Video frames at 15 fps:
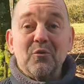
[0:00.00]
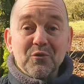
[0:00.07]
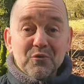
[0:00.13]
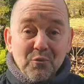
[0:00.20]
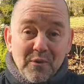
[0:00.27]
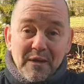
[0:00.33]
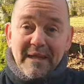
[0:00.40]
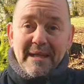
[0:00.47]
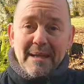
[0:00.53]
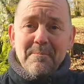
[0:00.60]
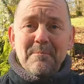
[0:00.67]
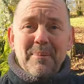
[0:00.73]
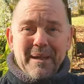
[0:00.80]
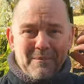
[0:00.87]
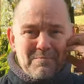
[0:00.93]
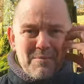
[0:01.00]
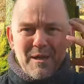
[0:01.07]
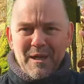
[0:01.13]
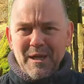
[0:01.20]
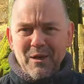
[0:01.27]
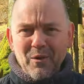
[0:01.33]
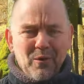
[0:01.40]
was really a big
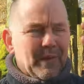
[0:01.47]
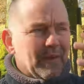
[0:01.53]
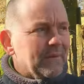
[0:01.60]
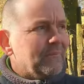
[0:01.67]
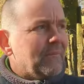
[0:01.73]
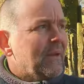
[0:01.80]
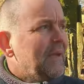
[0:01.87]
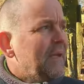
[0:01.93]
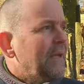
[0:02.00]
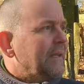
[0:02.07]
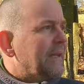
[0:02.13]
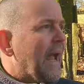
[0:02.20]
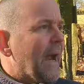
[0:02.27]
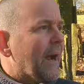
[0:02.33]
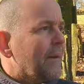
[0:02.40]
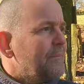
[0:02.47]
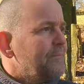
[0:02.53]
meal, and yeah.